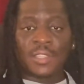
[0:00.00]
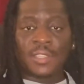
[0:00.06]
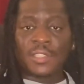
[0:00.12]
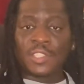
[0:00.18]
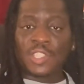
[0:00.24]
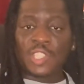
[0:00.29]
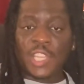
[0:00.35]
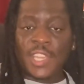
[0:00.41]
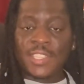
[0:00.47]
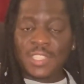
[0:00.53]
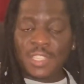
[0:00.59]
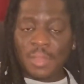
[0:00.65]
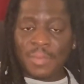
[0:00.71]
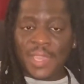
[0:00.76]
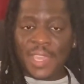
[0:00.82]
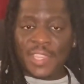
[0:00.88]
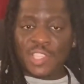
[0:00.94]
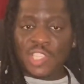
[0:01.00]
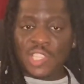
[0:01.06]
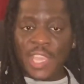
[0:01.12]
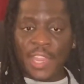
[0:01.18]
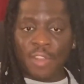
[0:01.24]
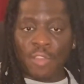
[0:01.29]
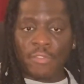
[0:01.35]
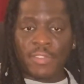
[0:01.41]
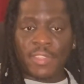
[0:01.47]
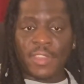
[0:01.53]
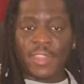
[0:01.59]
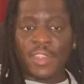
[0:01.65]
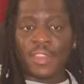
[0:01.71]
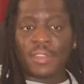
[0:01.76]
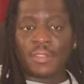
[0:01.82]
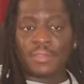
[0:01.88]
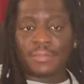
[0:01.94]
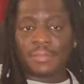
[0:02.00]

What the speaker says: She ends up getting Shane over there.